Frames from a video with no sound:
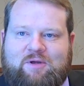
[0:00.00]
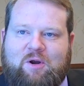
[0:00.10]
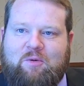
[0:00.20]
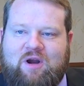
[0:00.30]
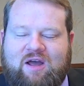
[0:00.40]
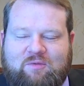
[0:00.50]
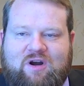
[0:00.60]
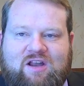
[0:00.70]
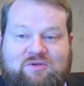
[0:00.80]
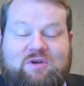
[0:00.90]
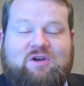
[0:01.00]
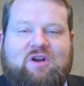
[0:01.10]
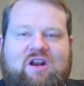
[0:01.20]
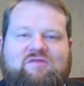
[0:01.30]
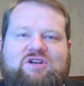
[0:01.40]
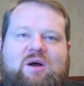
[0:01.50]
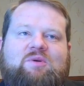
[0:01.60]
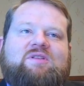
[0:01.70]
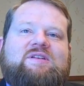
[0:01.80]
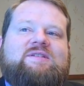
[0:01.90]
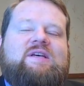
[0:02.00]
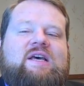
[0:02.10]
You know, we're not doing a good enough job with this.